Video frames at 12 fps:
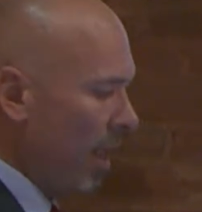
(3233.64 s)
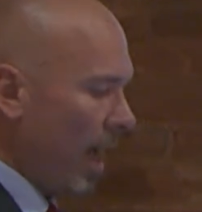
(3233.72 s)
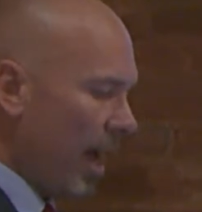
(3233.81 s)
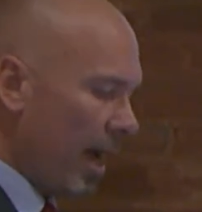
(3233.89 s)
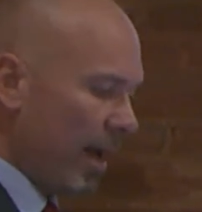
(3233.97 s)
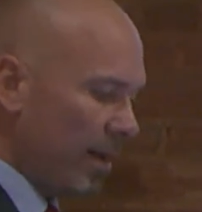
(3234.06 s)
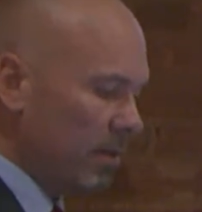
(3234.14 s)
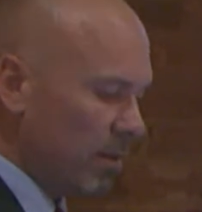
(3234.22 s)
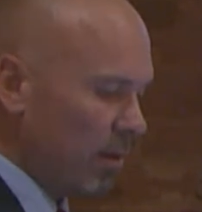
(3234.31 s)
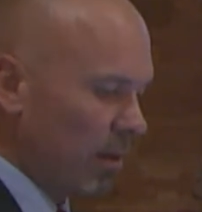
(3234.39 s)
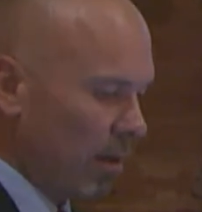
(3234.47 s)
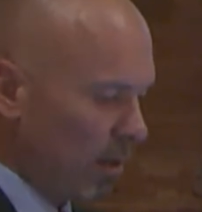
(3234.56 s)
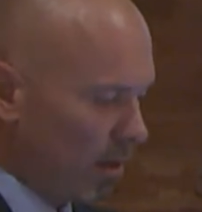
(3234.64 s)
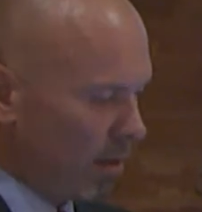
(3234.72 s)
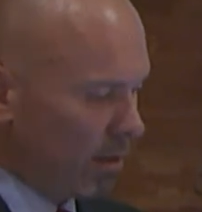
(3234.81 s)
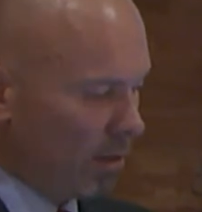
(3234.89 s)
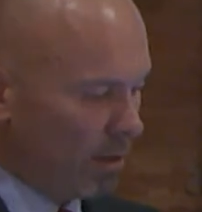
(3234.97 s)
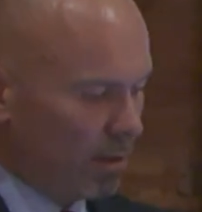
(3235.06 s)
And
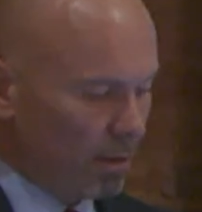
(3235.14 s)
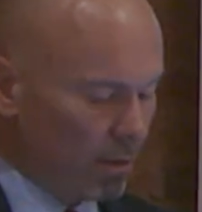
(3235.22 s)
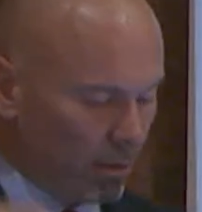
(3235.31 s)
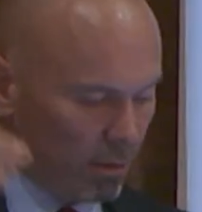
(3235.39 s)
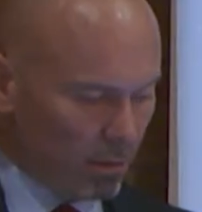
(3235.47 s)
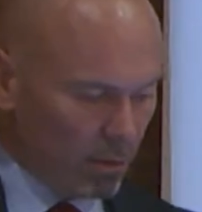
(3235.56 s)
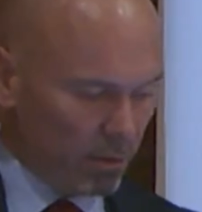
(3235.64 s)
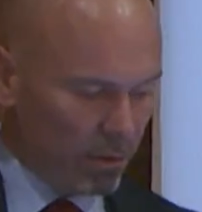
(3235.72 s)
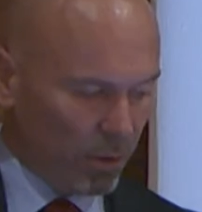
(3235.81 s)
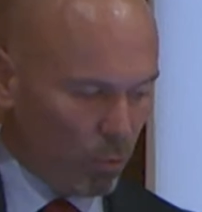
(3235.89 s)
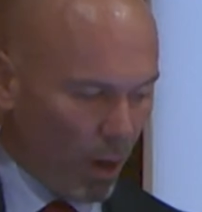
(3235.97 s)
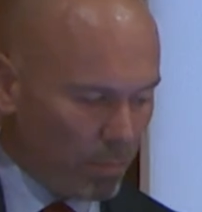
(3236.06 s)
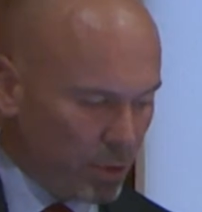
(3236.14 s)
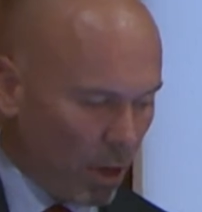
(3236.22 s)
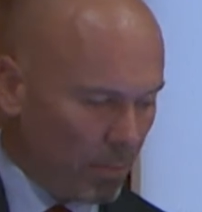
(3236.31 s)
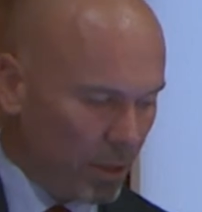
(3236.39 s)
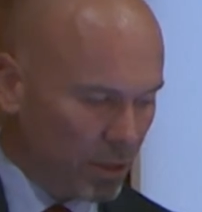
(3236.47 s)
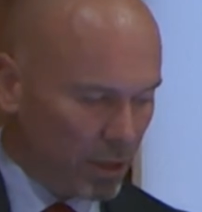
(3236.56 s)
the web
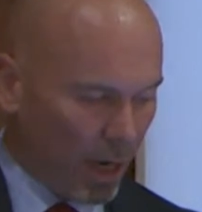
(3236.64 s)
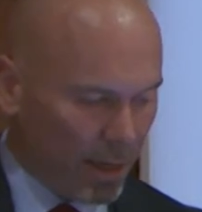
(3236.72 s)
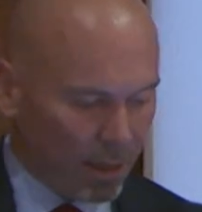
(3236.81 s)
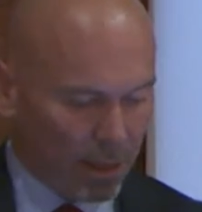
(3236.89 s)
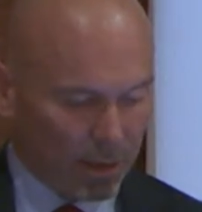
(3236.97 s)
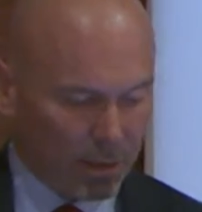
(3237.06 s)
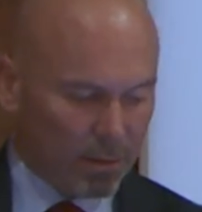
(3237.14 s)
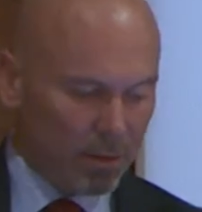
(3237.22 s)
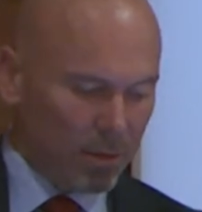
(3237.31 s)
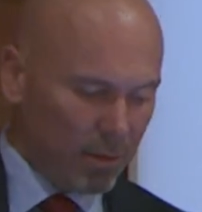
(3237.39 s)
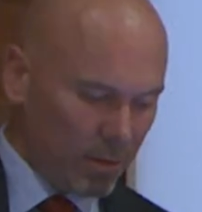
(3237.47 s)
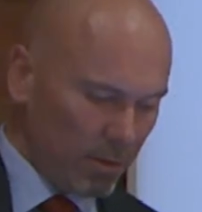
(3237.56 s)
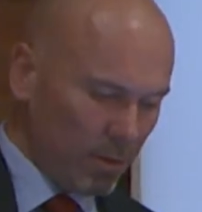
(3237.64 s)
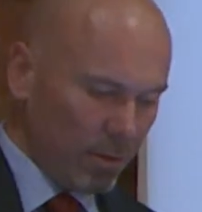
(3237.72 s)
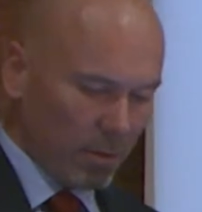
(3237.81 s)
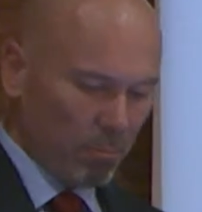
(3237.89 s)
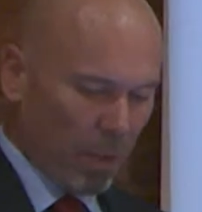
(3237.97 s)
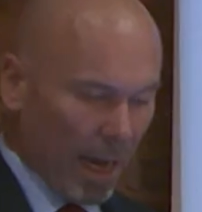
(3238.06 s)
shop in China
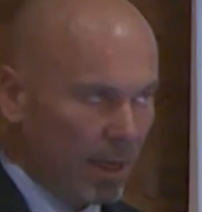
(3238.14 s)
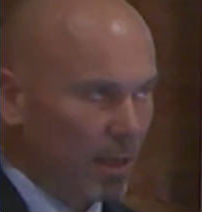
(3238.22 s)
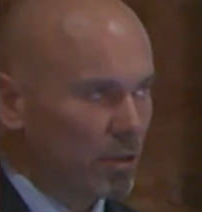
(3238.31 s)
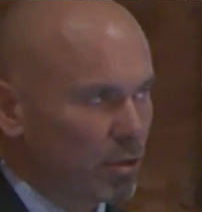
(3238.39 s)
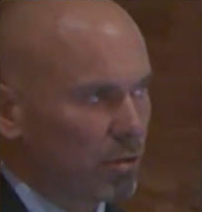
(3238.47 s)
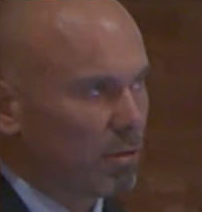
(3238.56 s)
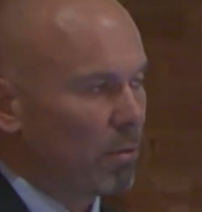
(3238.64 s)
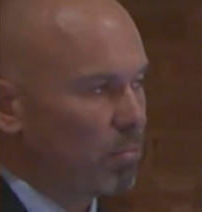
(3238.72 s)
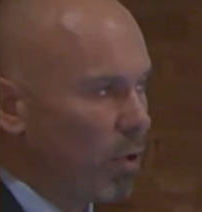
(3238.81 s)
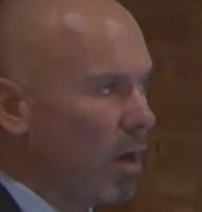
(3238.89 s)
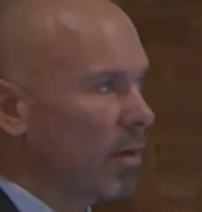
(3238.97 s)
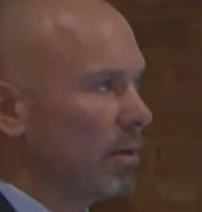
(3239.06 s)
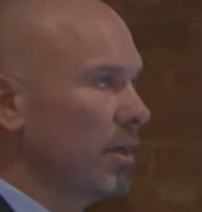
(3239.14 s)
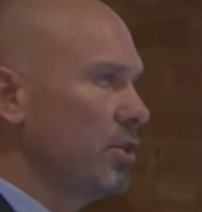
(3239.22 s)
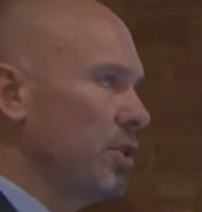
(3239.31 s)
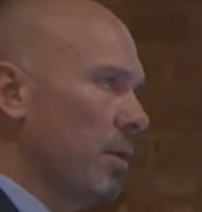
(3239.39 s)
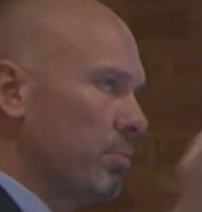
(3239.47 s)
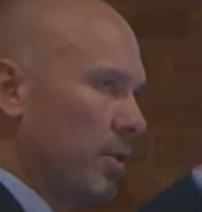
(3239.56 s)
packaged the product and
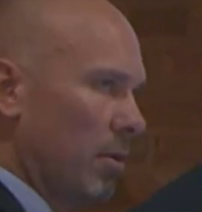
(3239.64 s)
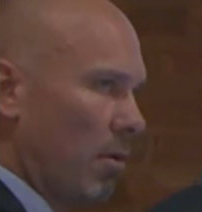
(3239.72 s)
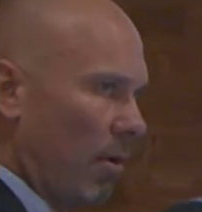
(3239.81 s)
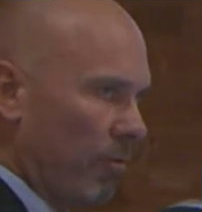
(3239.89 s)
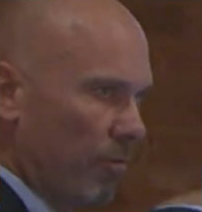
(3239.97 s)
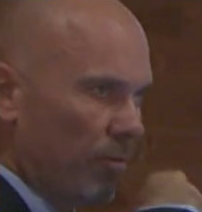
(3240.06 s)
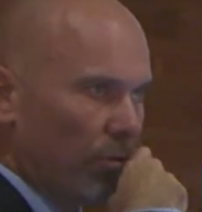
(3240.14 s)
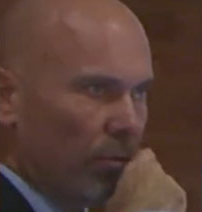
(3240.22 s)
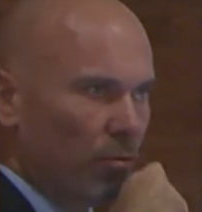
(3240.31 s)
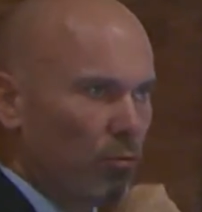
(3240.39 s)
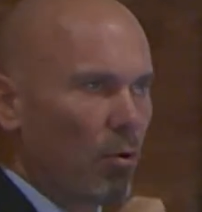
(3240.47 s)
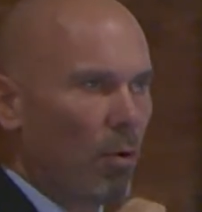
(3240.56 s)
ships it off through a